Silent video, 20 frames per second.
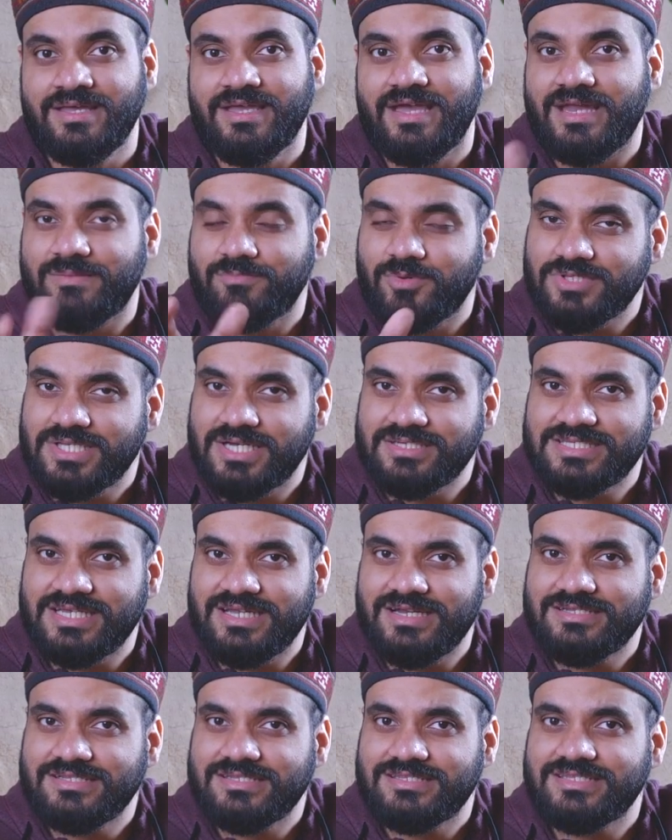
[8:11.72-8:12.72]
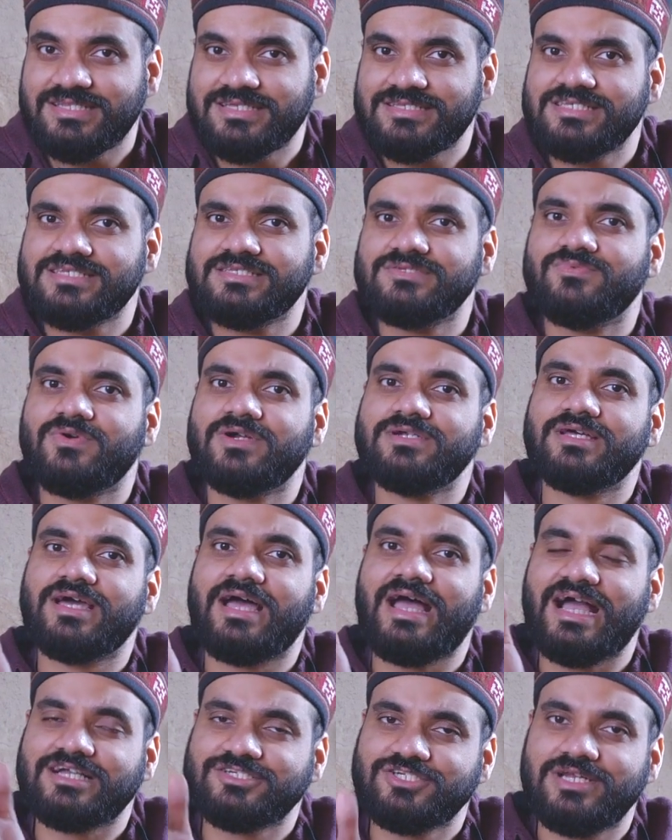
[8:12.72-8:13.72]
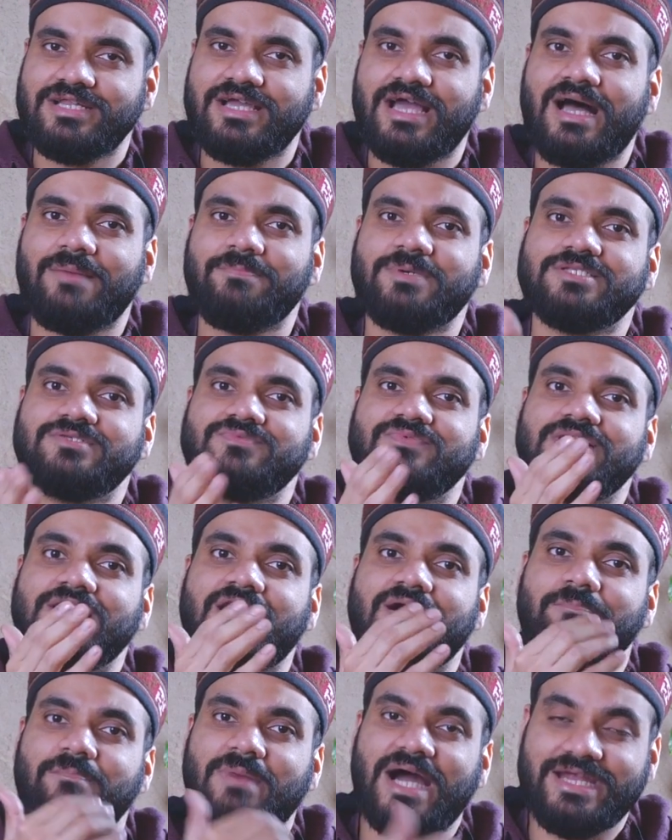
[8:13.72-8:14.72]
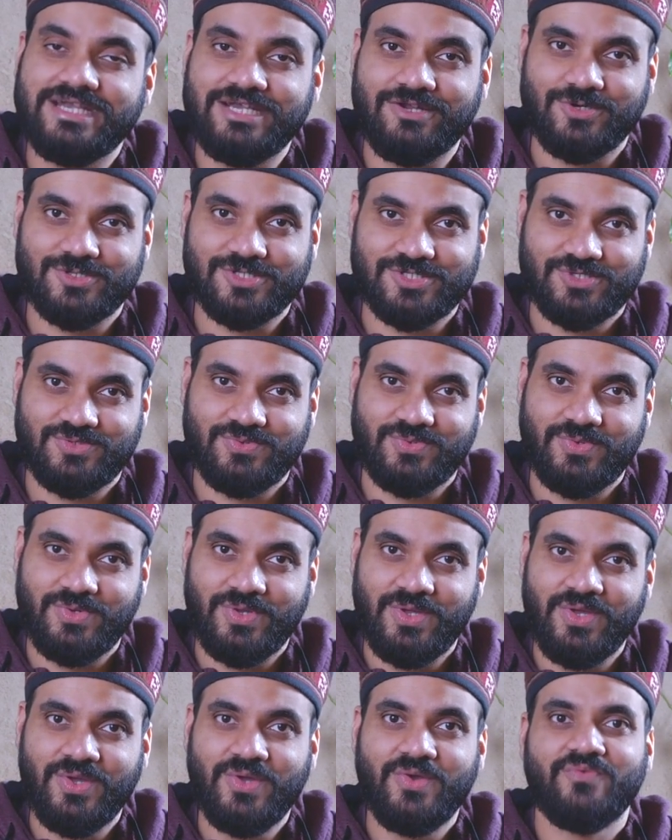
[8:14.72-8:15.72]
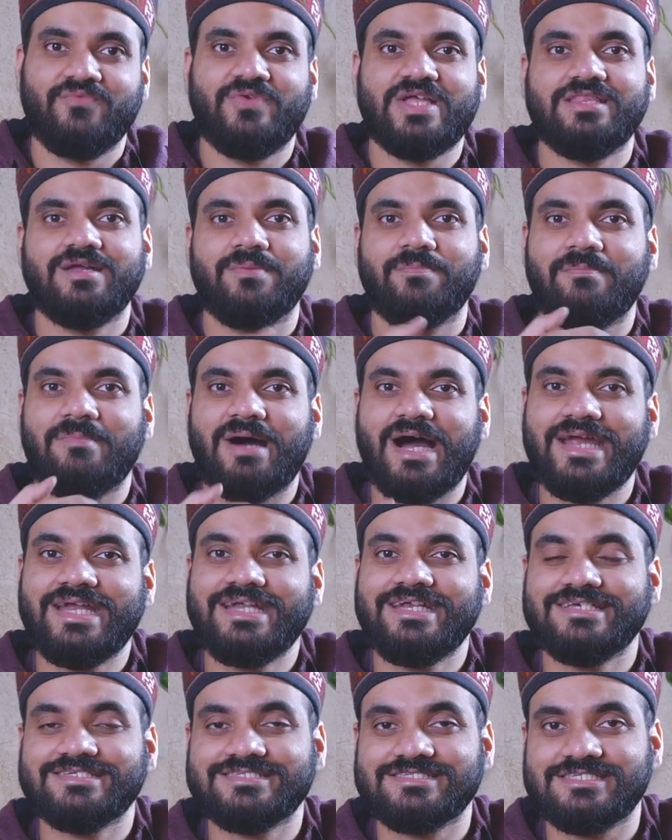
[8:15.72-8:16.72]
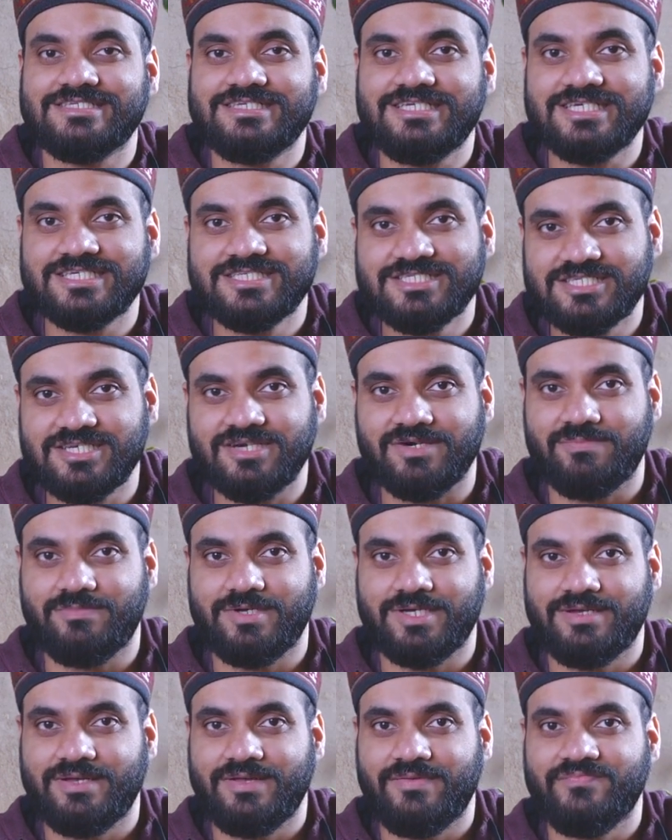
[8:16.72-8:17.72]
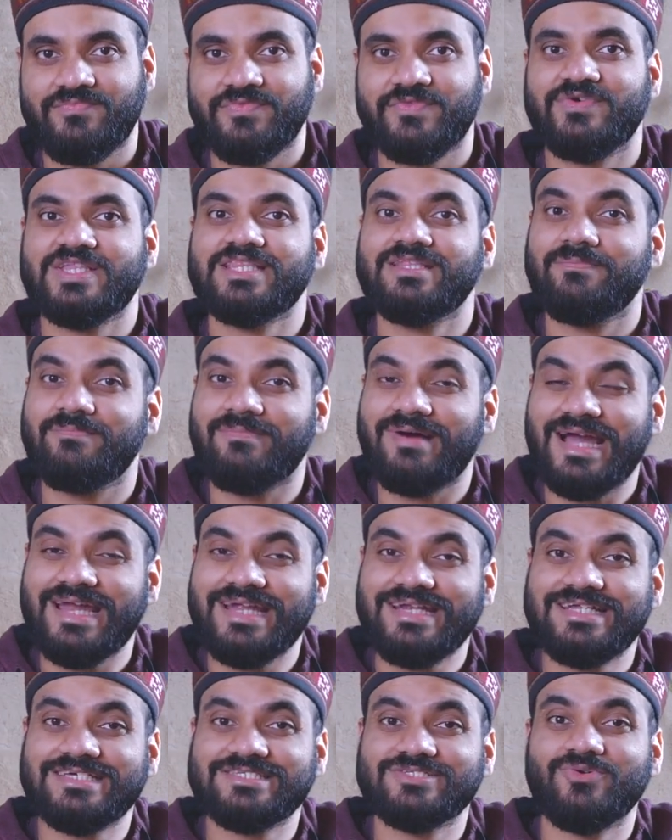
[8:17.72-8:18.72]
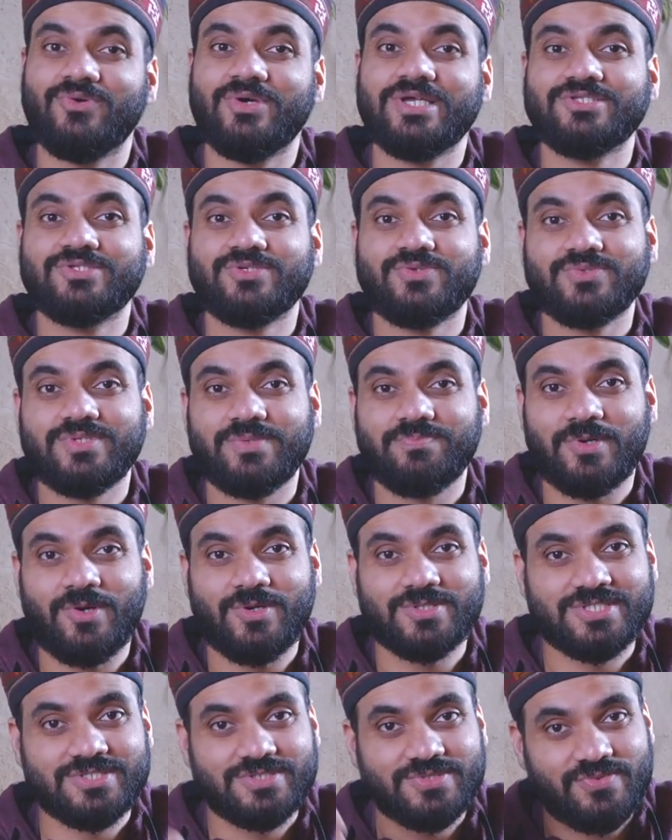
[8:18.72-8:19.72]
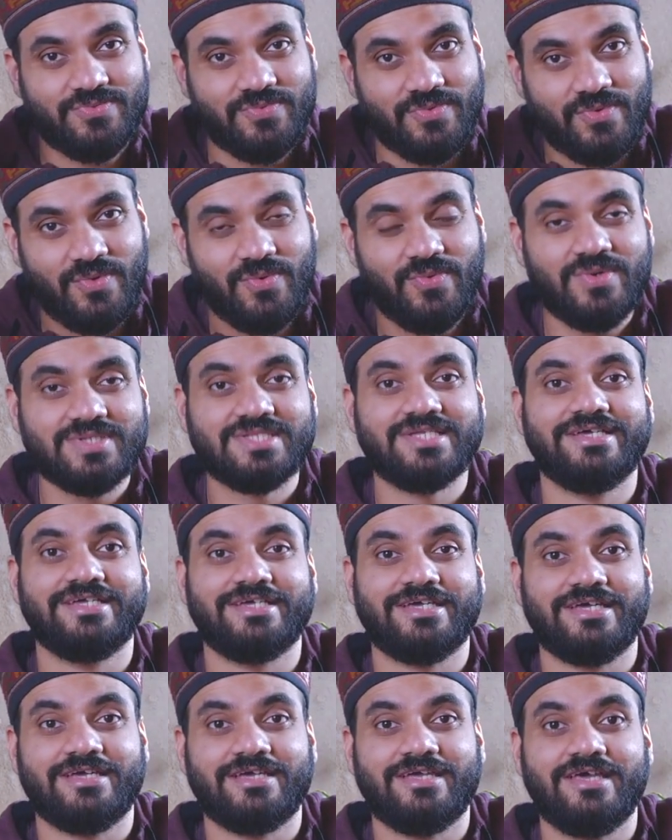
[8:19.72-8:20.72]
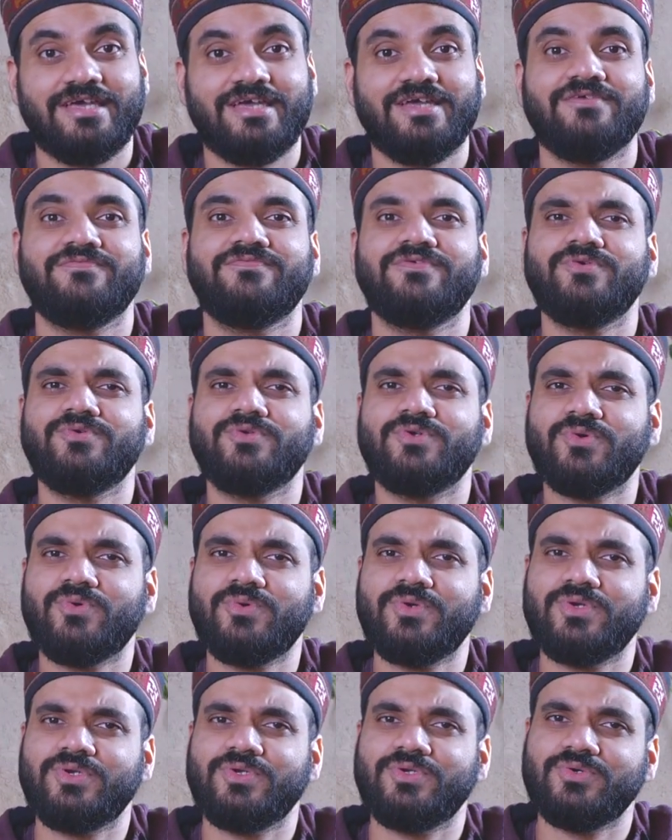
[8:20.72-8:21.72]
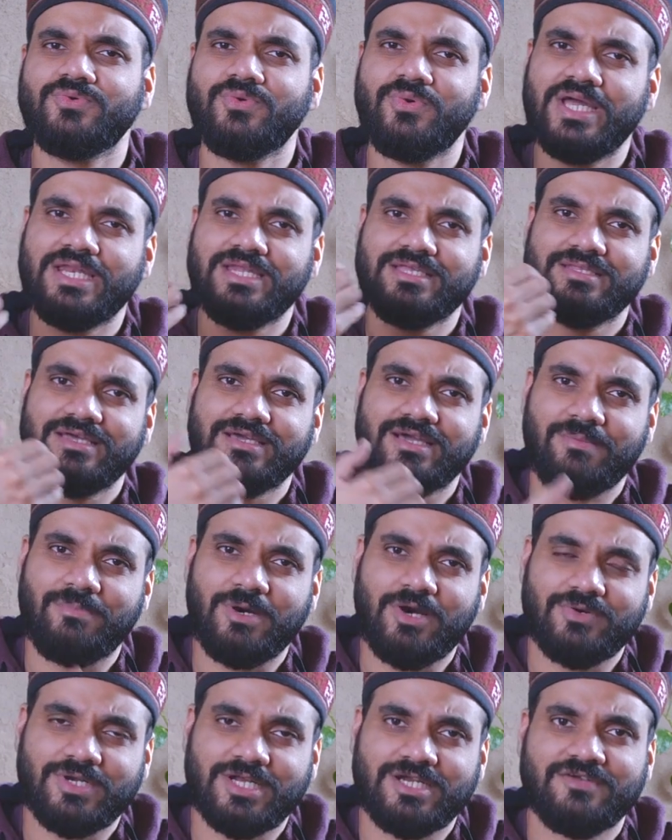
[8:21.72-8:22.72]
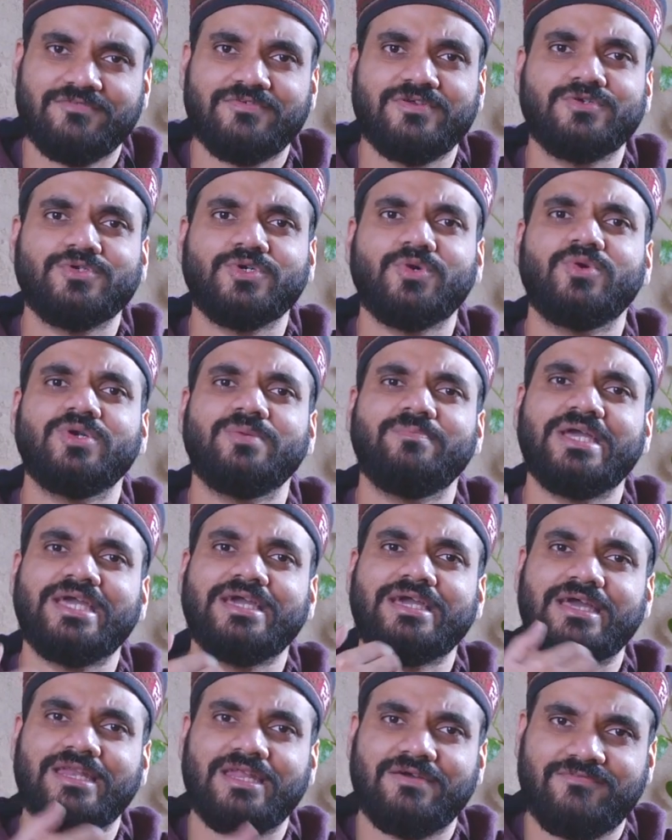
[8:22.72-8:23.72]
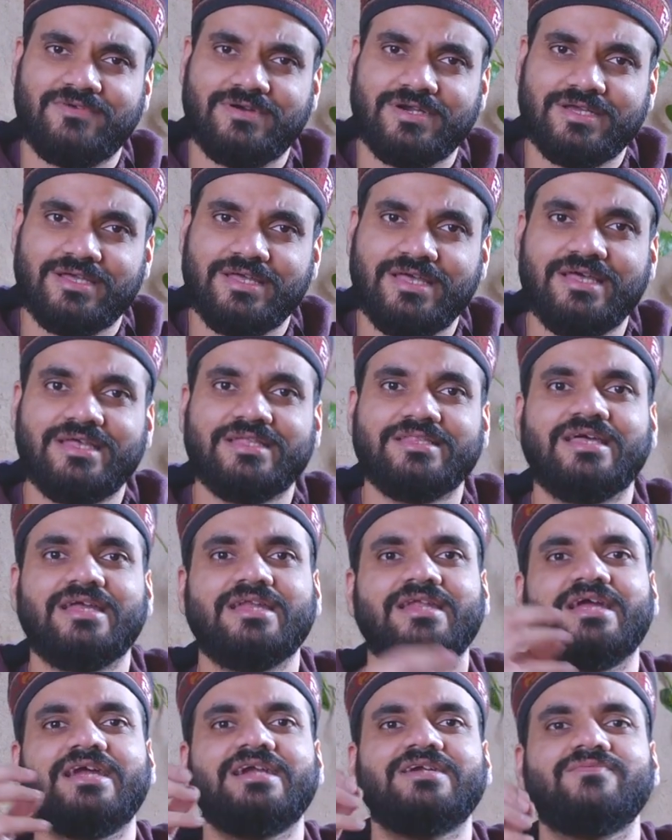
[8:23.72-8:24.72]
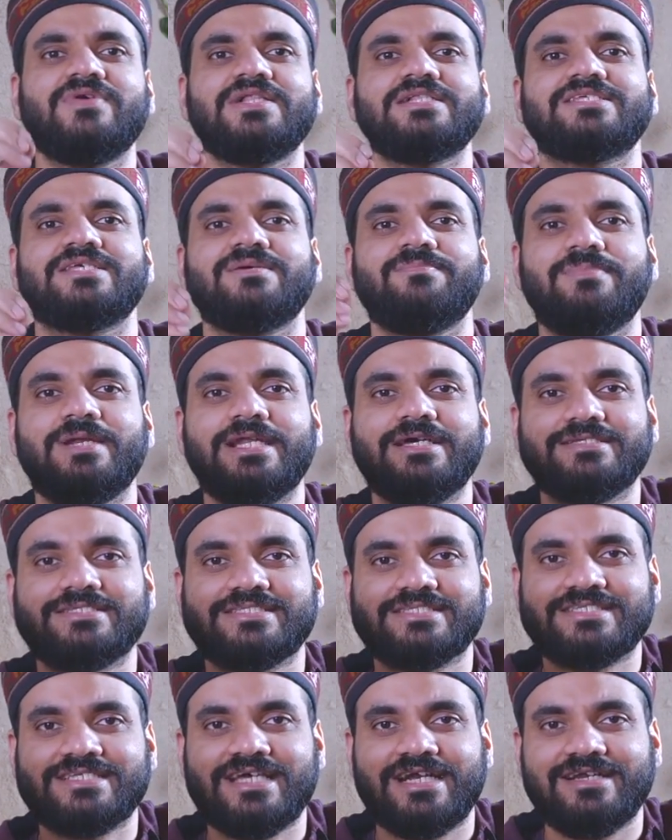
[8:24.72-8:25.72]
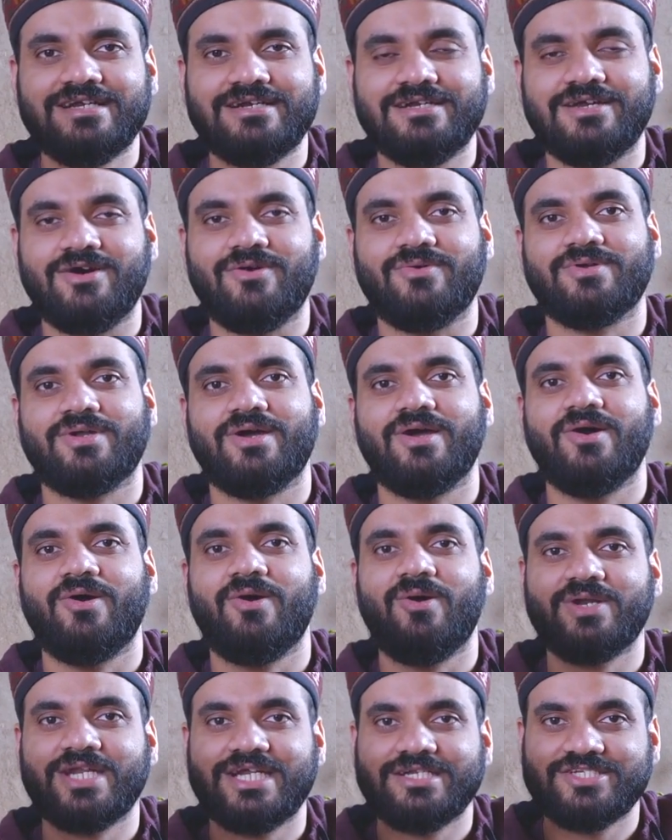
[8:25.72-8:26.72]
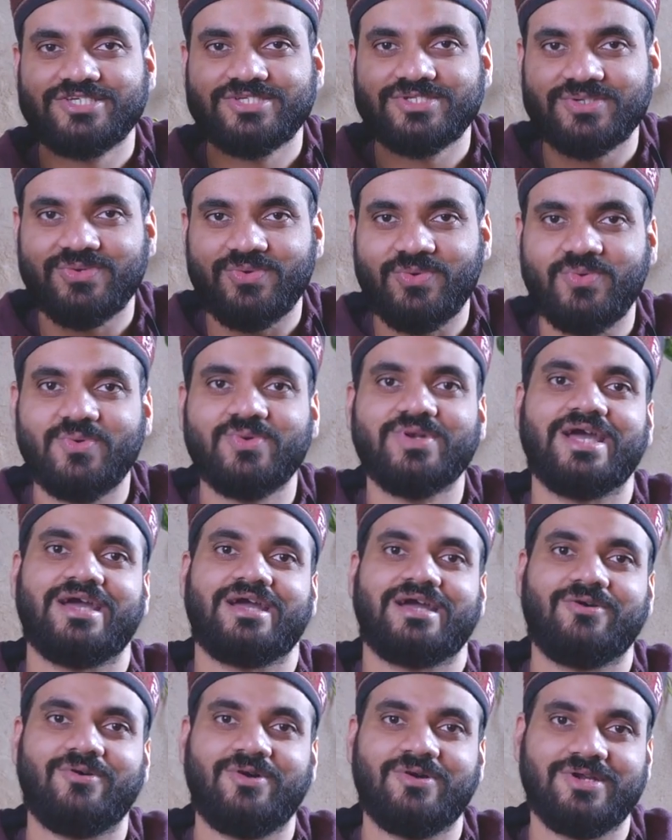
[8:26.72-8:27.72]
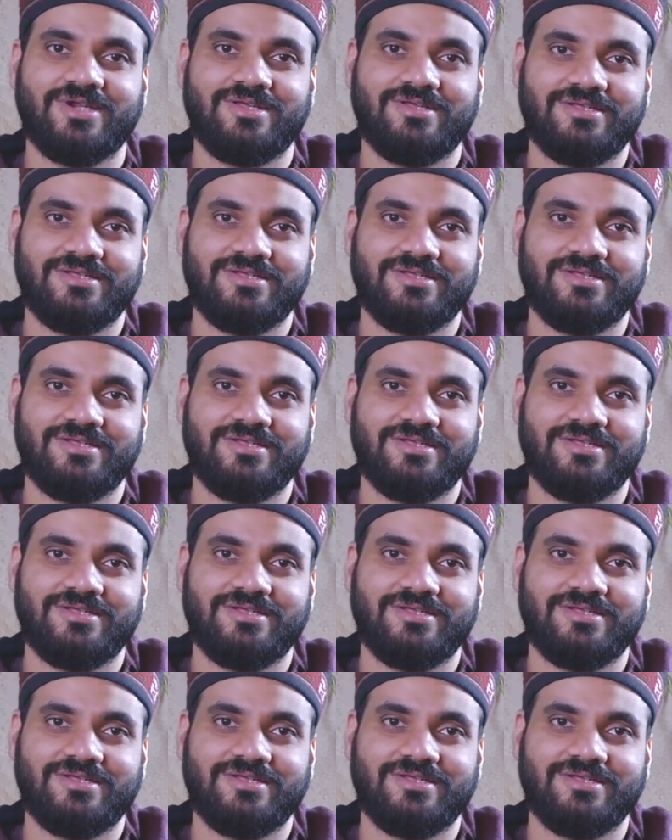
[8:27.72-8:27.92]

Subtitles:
And Buddha said, this is what actually happens with our mind also. When the mind is disturbed, when the mind is going through the process of overthinking, if you don't do anything about it, if you don't make an effort, then it will simply settle down on its own accord.